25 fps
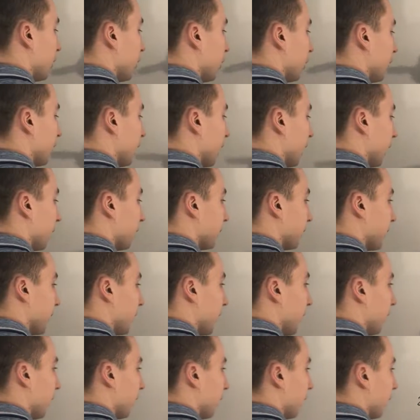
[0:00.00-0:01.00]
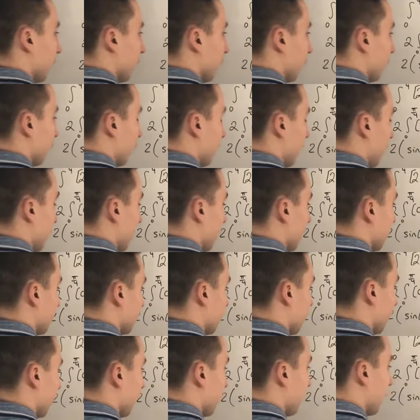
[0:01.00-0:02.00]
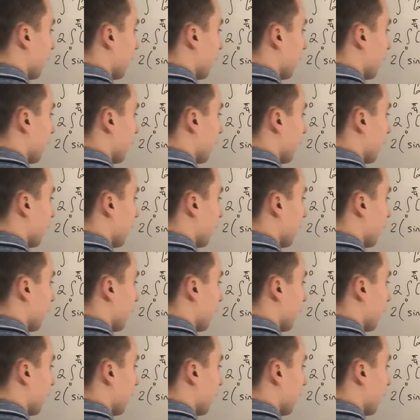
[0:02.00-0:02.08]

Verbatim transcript: 2 times that, and it's going